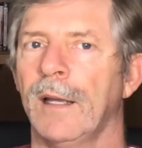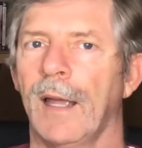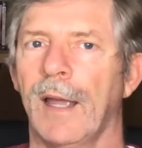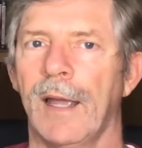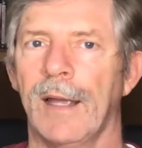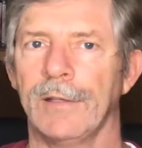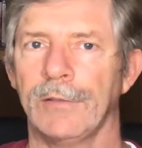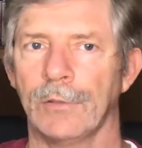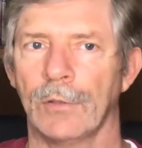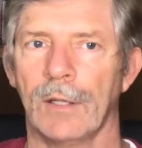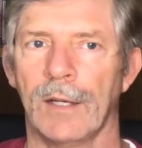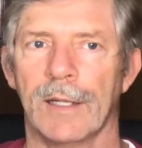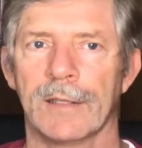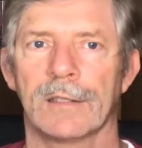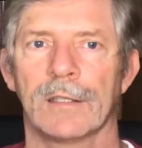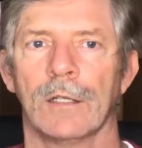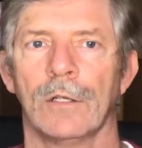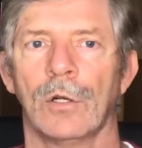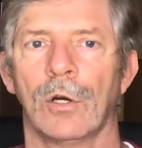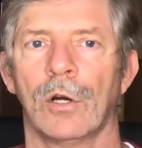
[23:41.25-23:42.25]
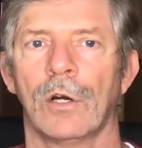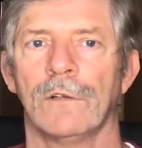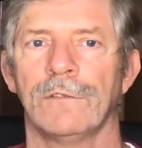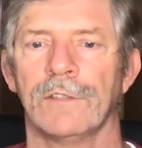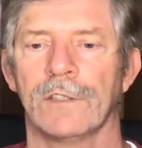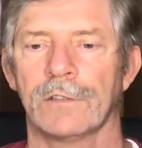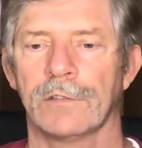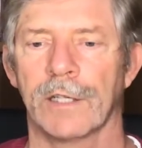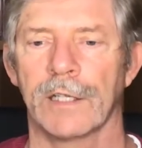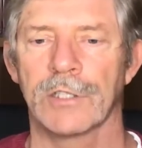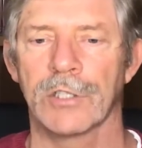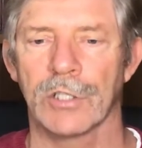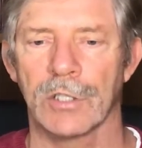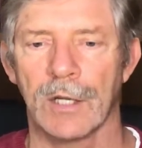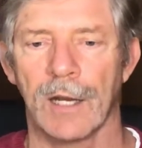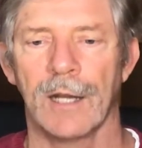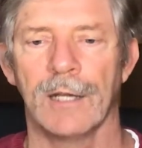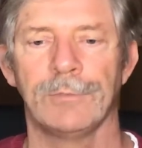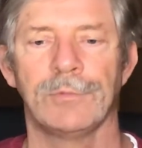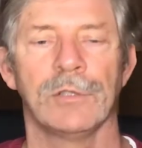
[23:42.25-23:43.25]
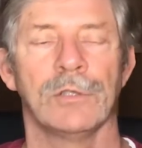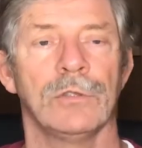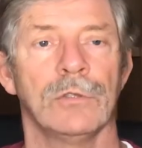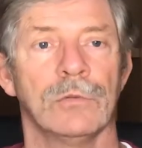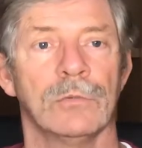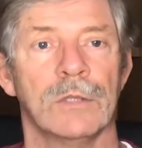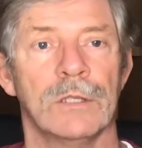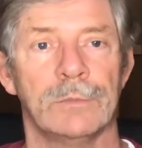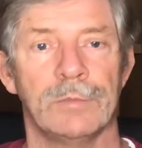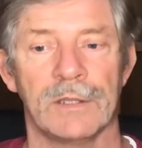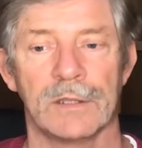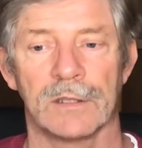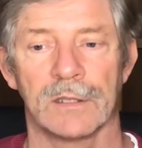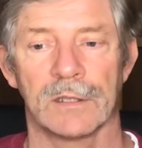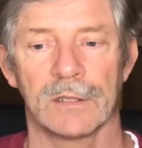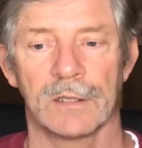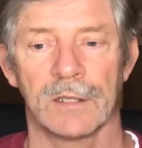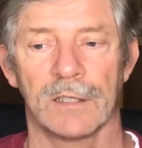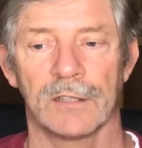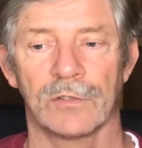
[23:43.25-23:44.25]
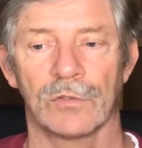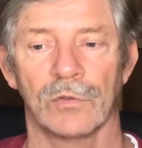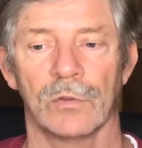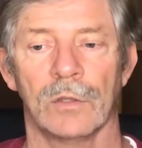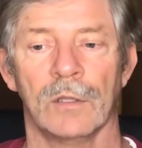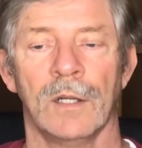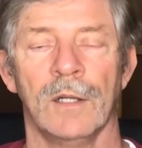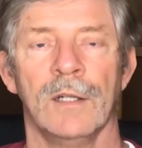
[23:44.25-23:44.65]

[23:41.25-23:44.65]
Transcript: and you let the law of attraction help you, you will be successful.